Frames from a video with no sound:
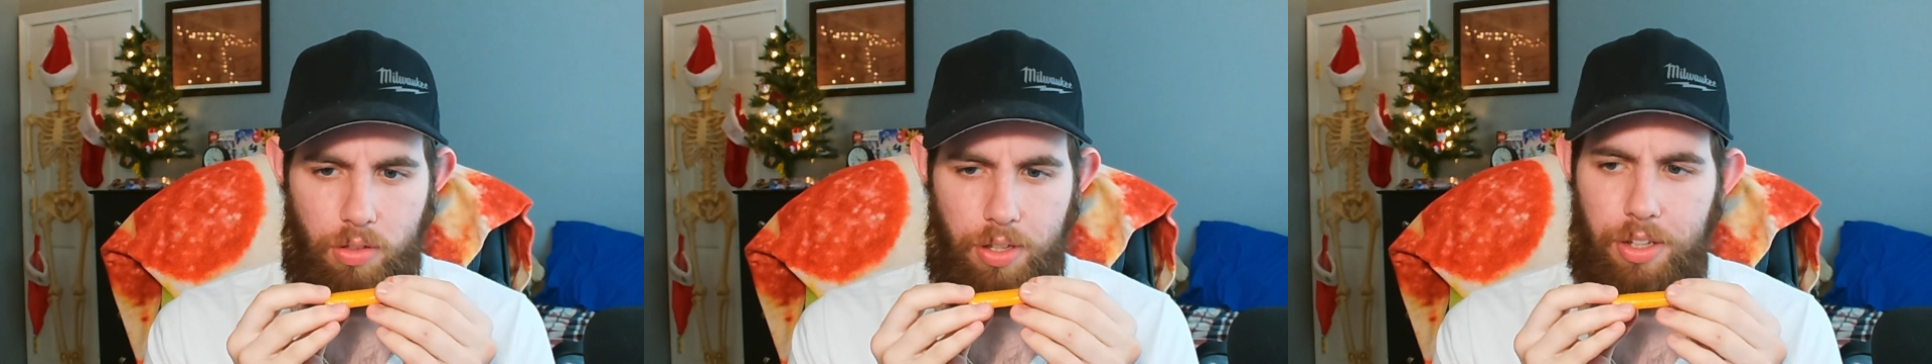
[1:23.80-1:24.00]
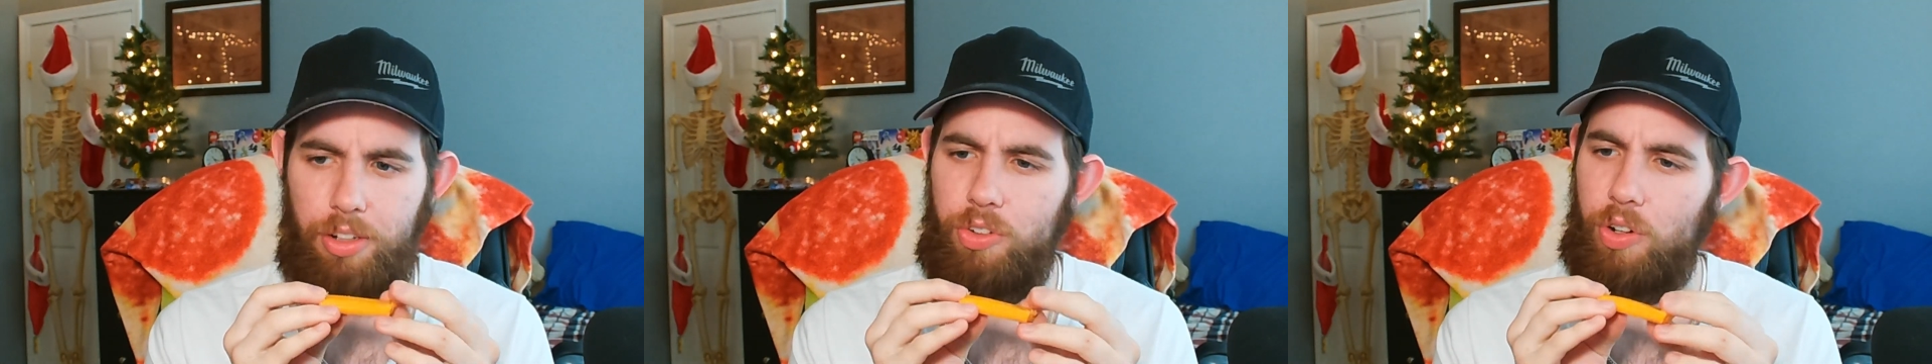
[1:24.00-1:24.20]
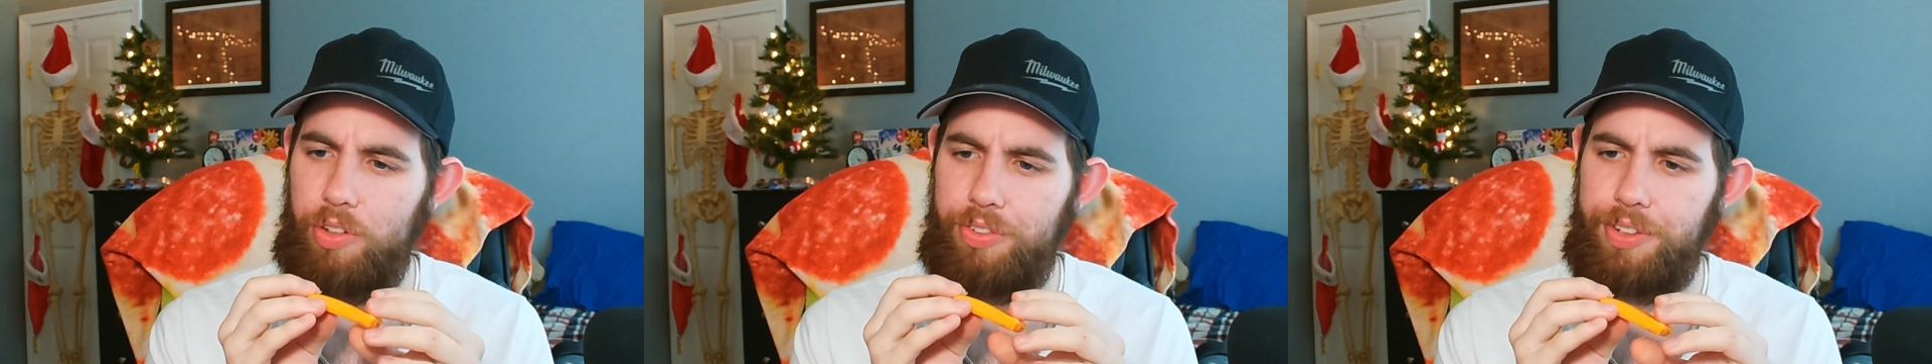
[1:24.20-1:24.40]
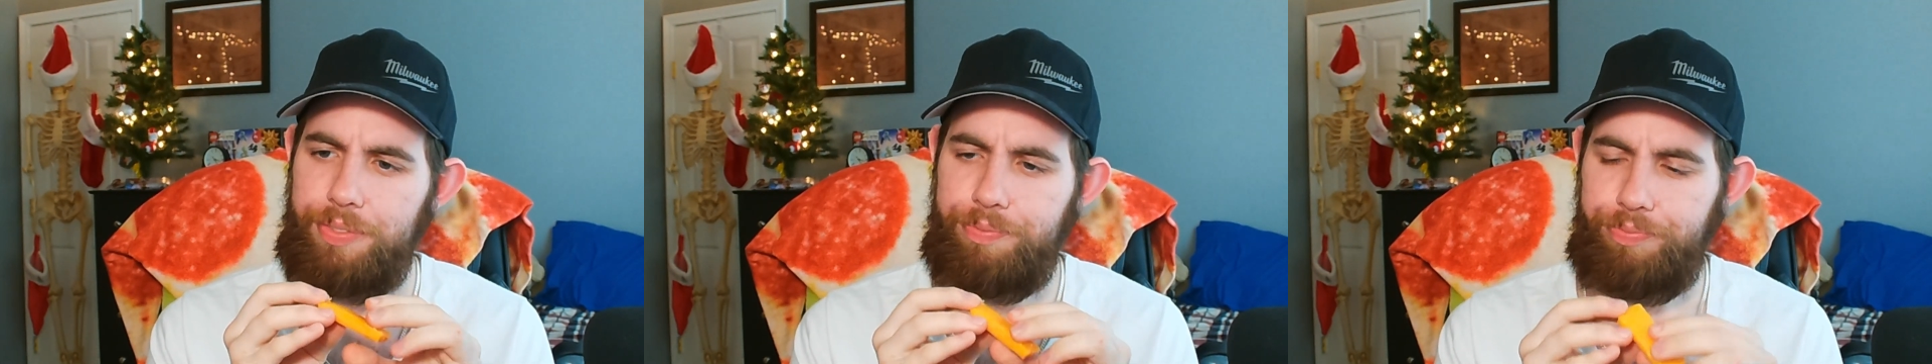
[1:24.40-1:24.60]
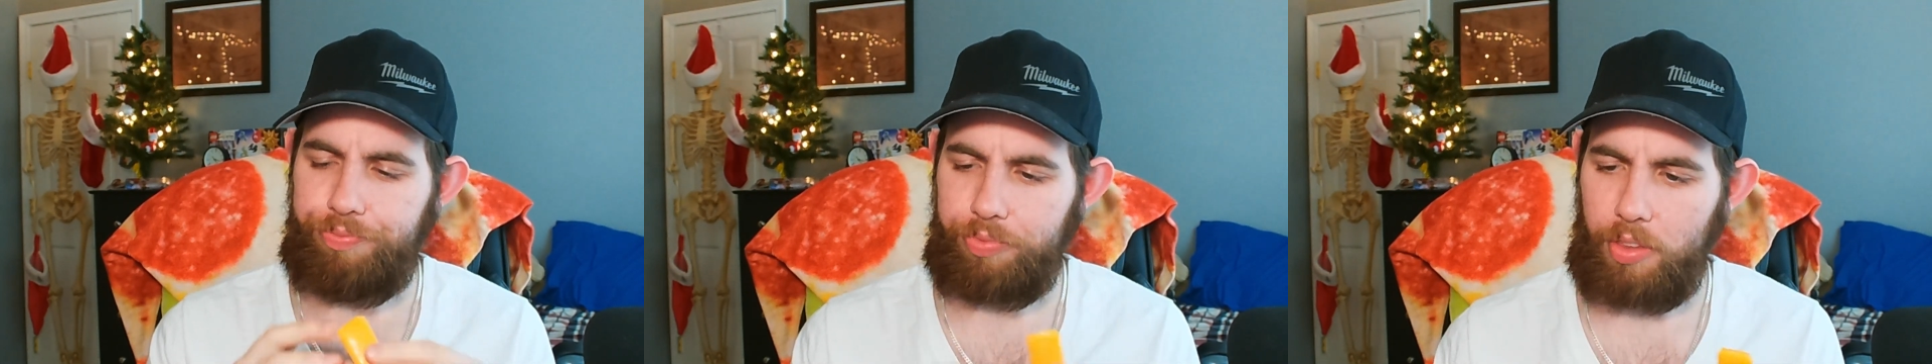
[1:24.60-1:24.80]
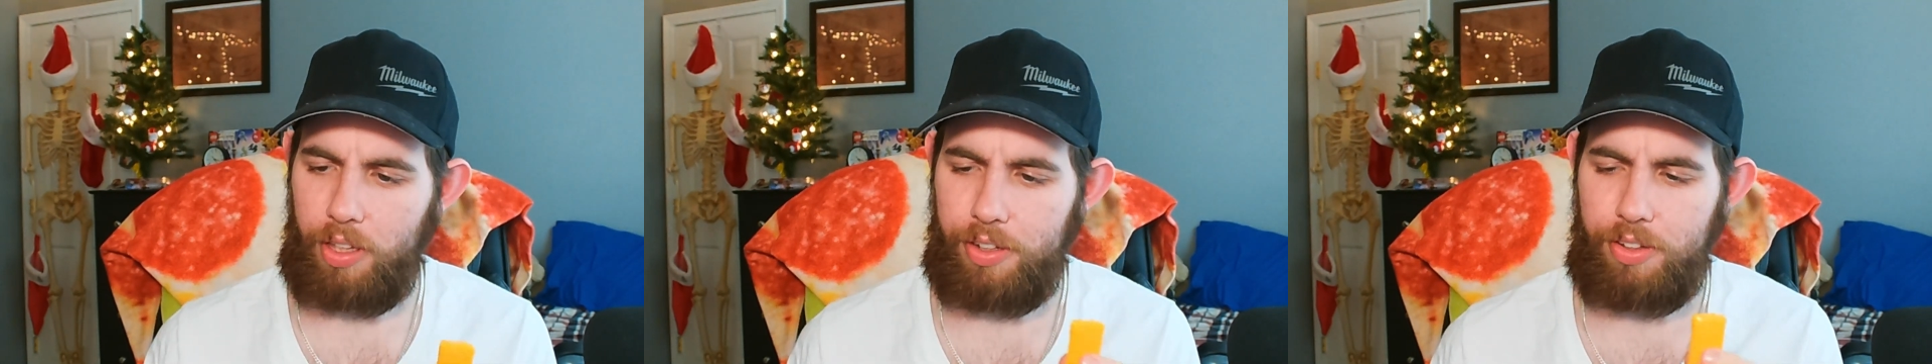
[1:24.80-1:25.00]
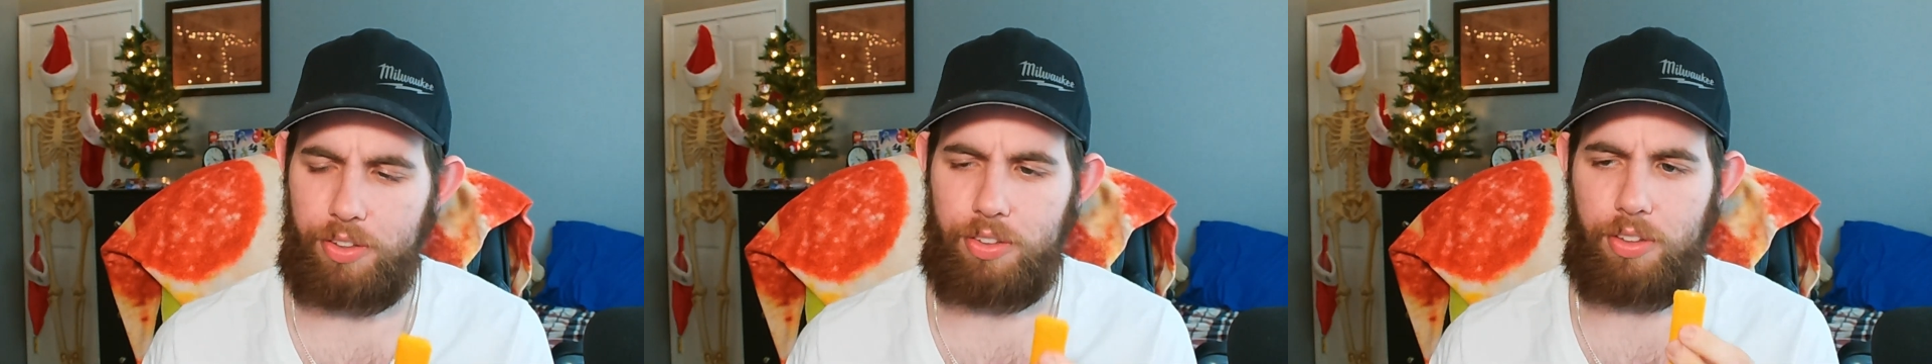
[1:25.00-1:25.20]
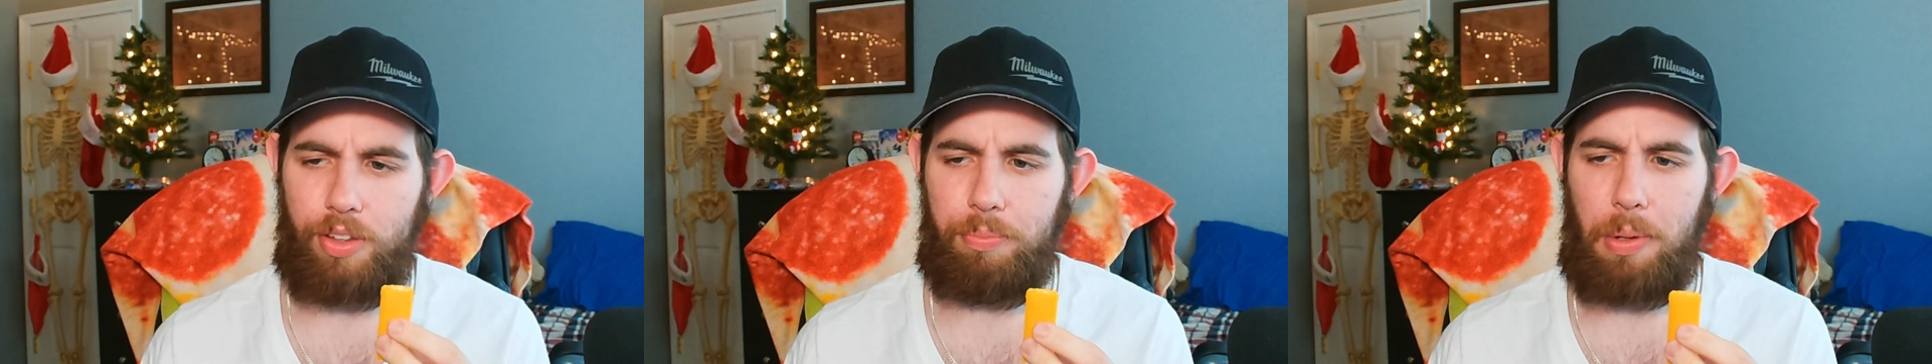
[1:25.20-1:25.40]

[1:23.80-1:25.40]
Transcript: Interesting. It doesn't.